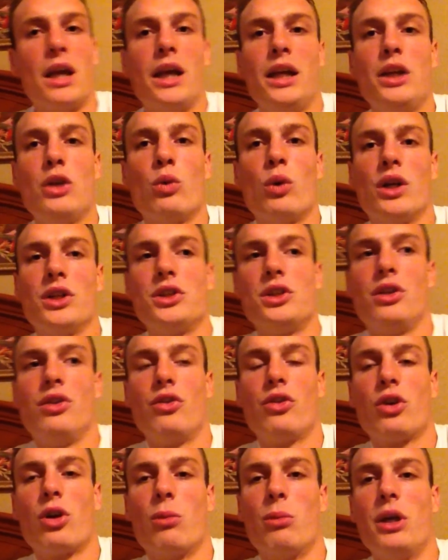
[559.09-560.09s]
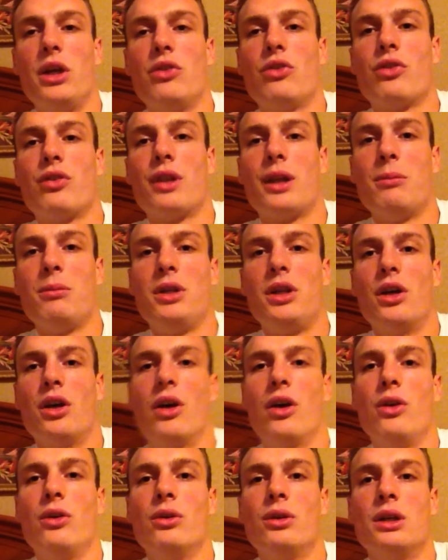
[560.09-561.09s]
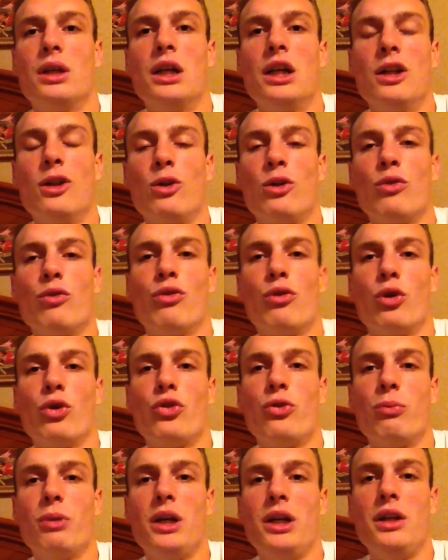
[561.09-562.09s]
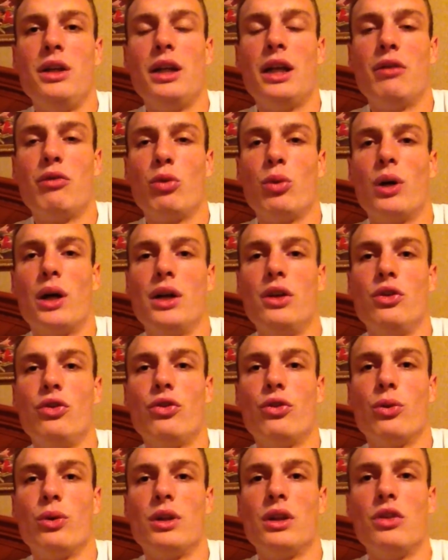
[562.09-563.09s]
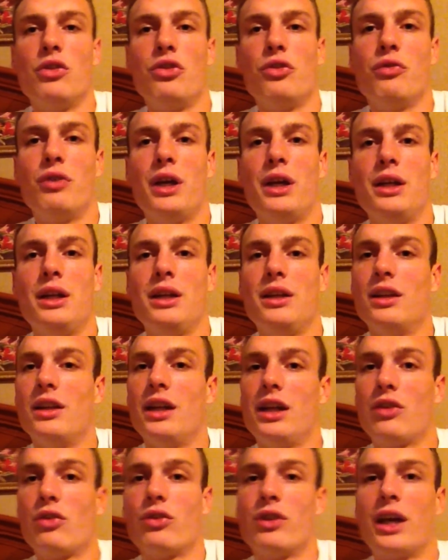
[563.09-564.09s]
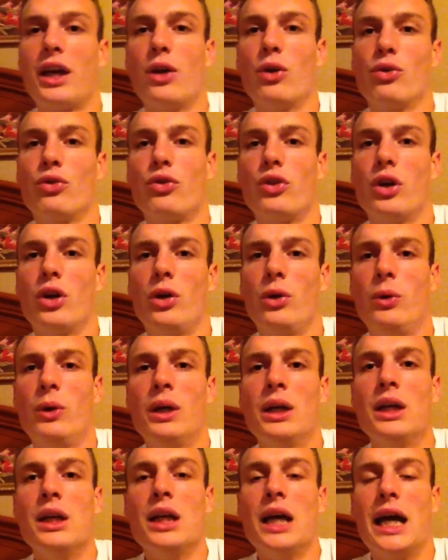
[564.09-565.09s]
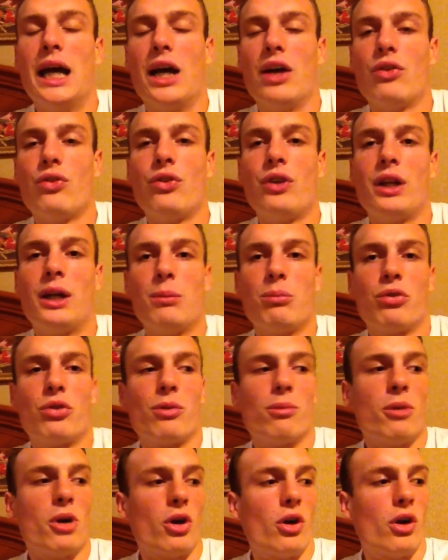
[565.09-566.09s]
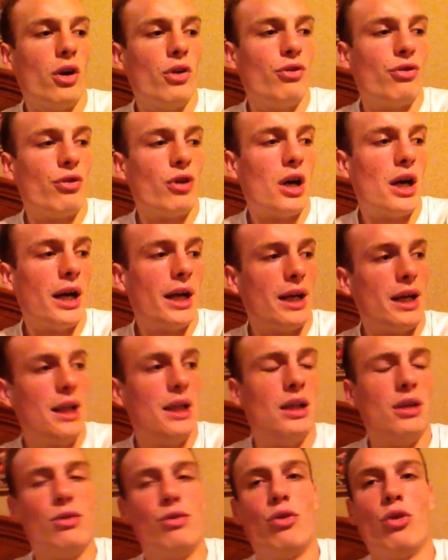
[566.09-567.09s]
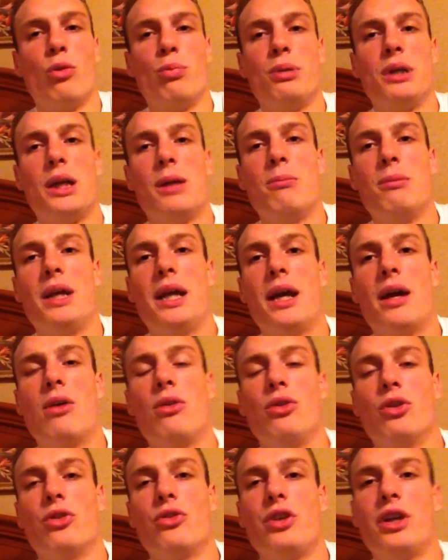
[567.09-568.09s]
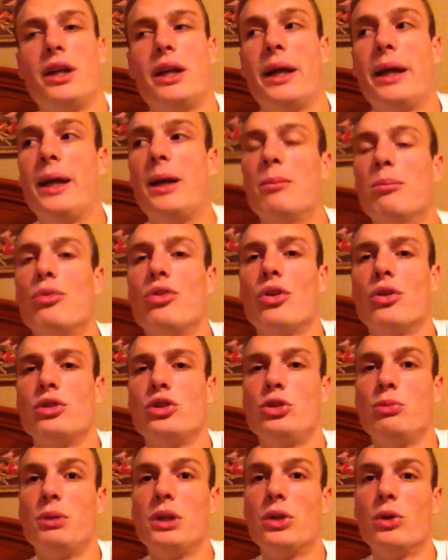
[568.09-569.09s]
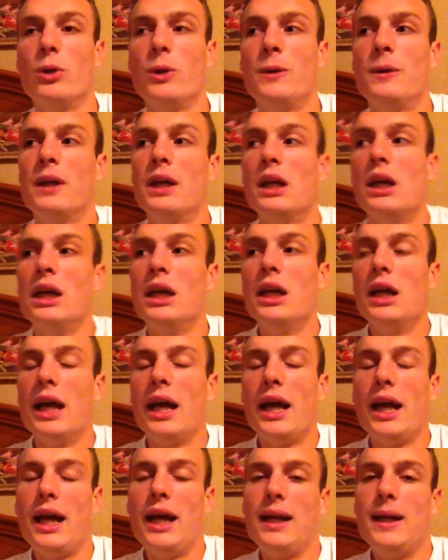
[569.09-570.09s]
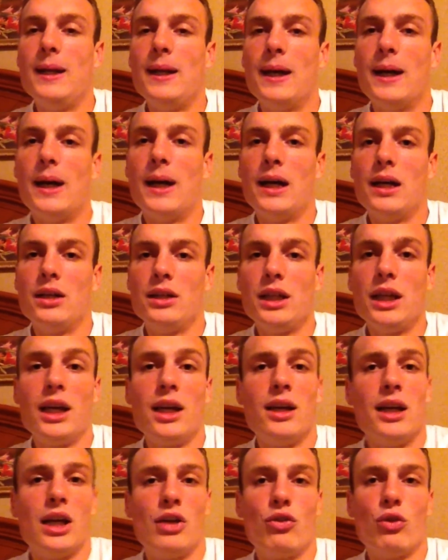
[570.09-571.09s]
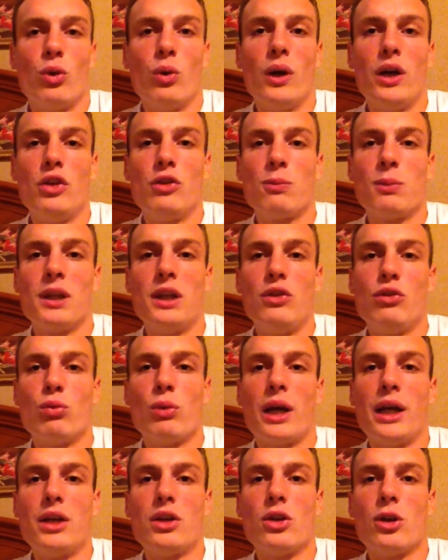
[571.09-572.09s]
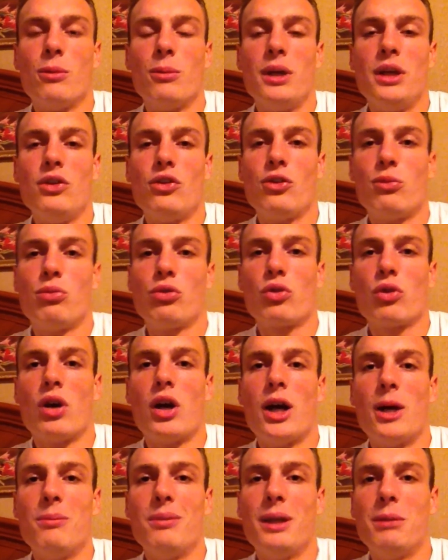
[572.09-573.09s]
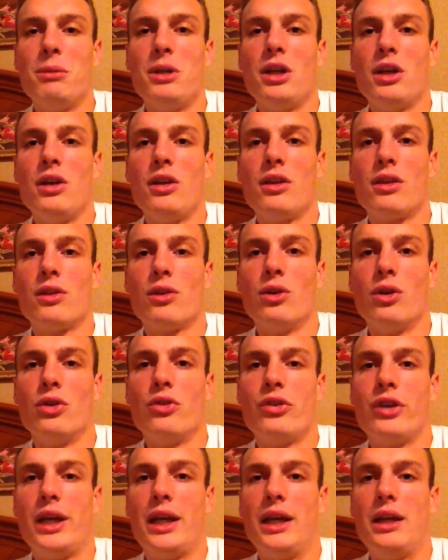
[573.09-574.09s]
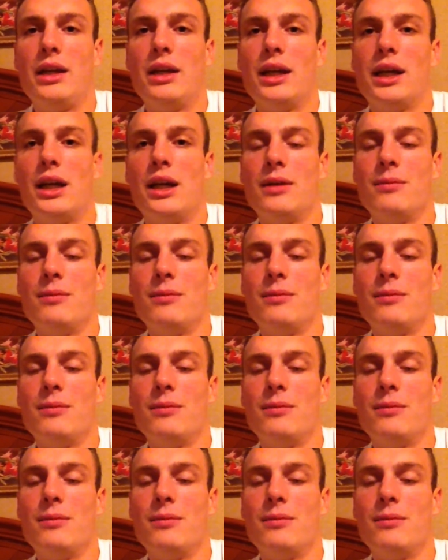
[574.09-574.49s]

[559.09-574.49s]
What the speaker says: Any questions, comments, let me know. Looking forward to meeting everyone who's doing this event in the next day or so. Setups tomorrow, Friday, 4 PM now, not 10 AM, so it should be good. And yeah, as always, please rate, comment, subscribe, let me know your thoughts, and